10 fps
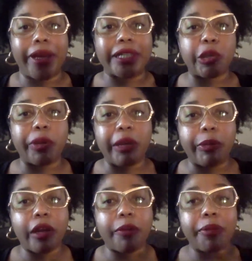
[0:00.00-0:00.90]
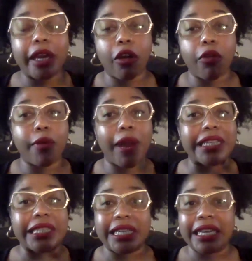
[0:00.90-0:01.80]
So people are being
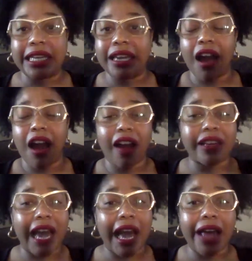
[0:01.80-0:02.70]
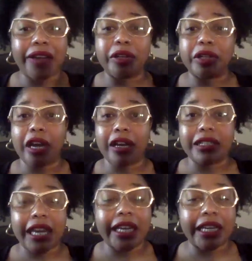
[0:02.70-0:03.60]
arrested, are cattled, are
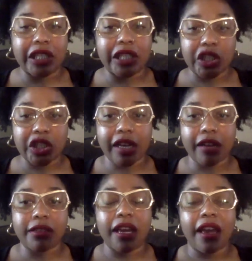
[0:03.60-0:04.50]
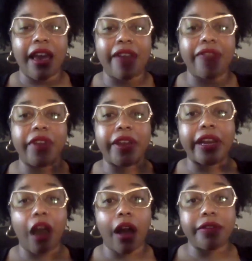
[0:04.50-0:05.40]
taken to jails, and very
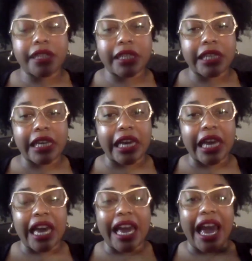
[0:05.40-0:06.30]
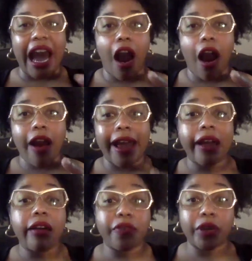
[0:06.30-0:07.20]
often are
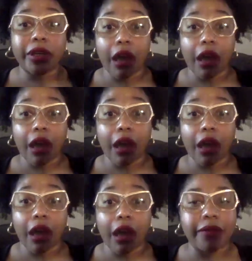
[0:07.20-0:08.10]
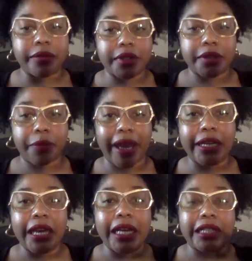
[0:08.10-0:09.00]
held for large amounts,
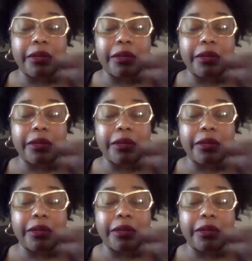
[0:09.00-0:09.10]
right?